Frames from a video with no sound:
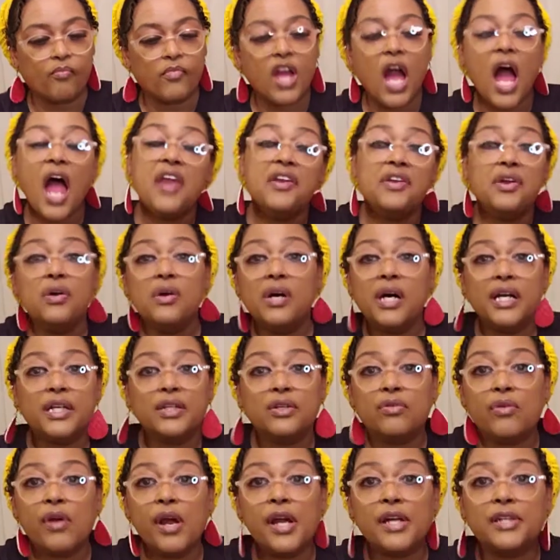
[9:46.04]
I know how to
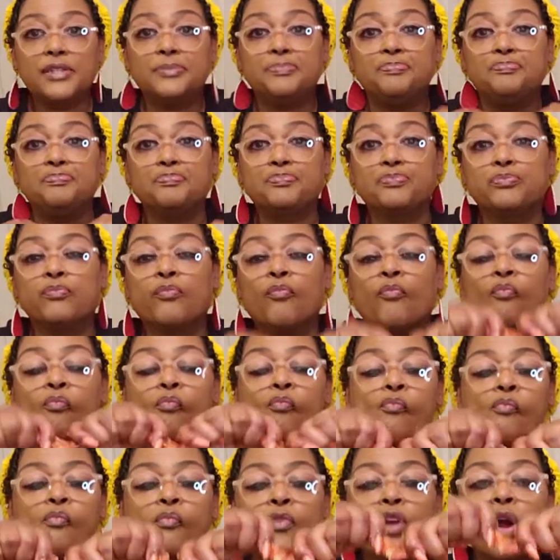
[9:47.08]
crack them.
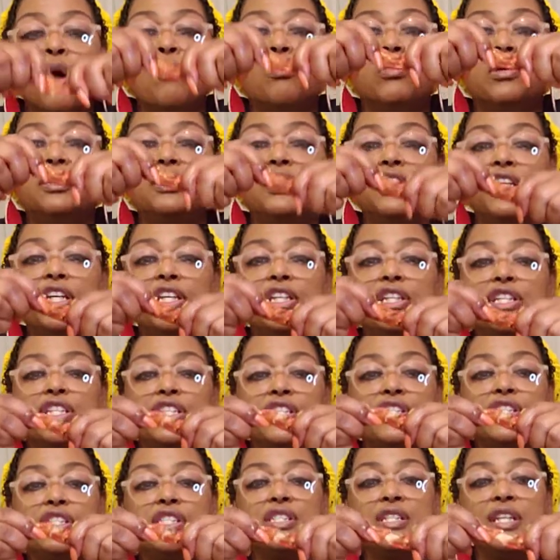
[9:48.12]
But then
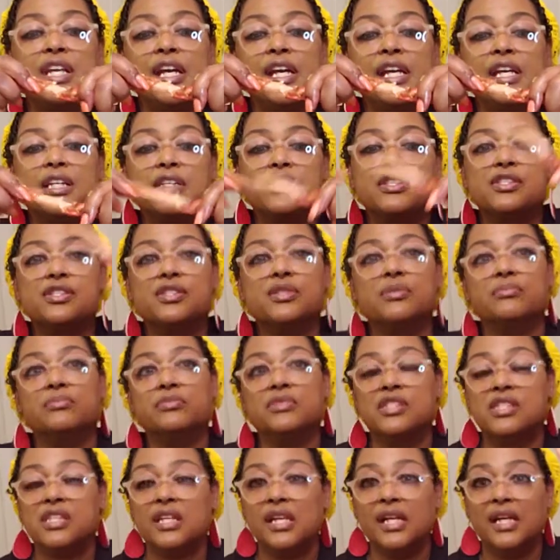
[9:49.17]
this is next.
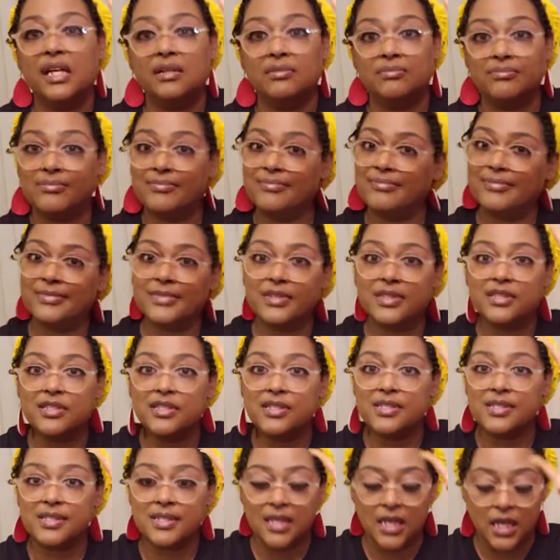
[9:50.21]
See how it
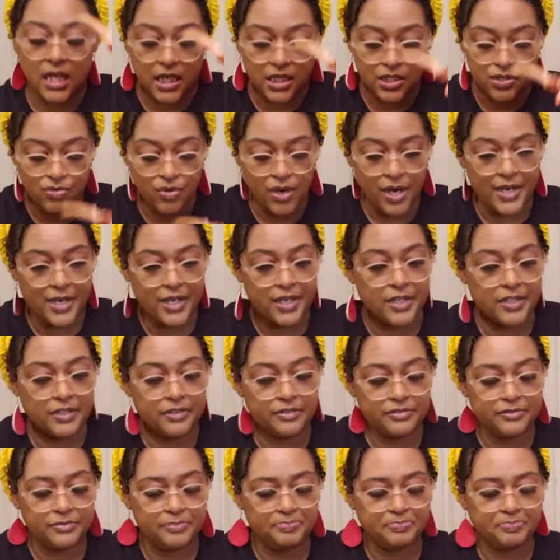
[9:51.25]
just slides right
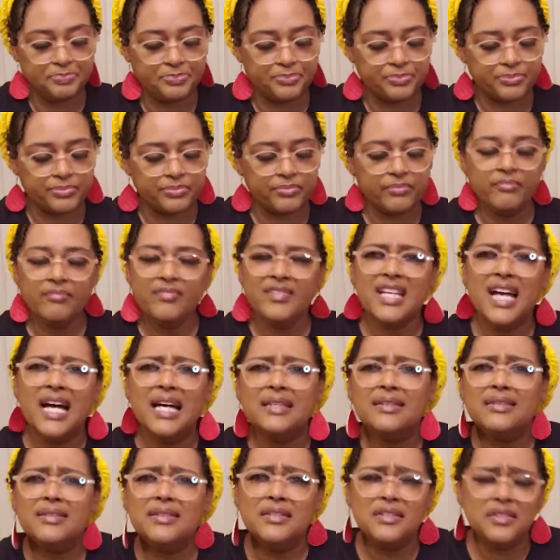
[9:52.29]
off? I
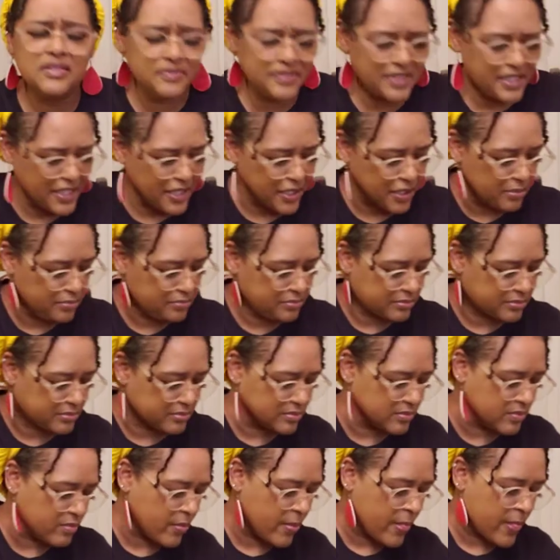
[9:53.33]
love that.
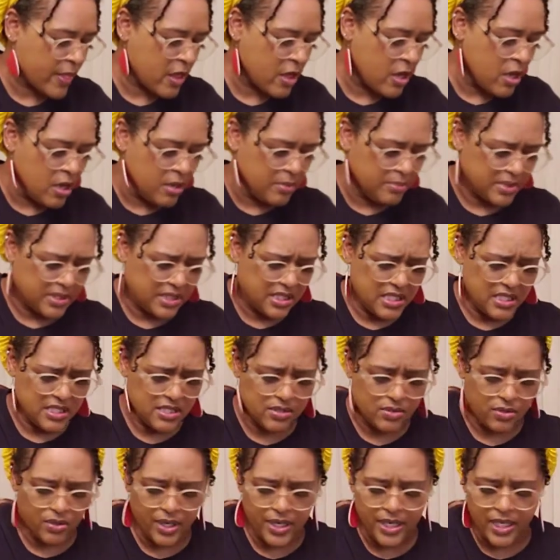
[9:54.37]
But this
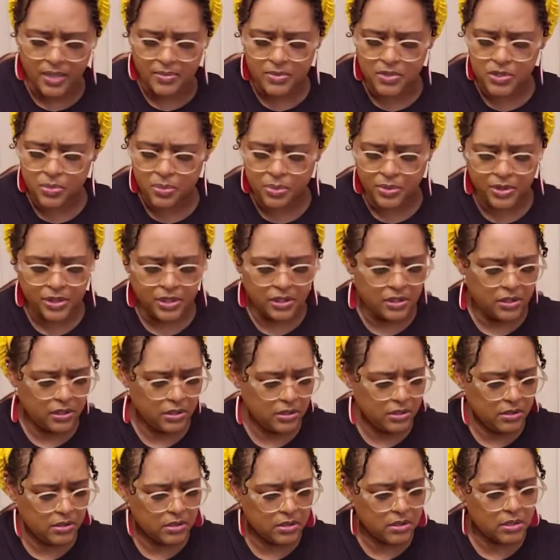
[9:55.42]
crab is pretty
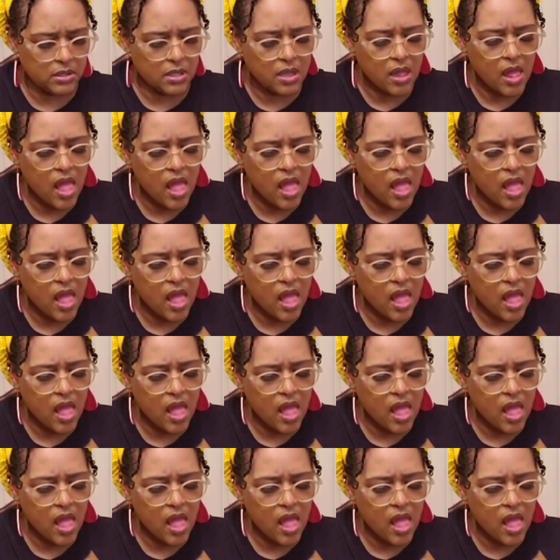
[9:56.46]
good.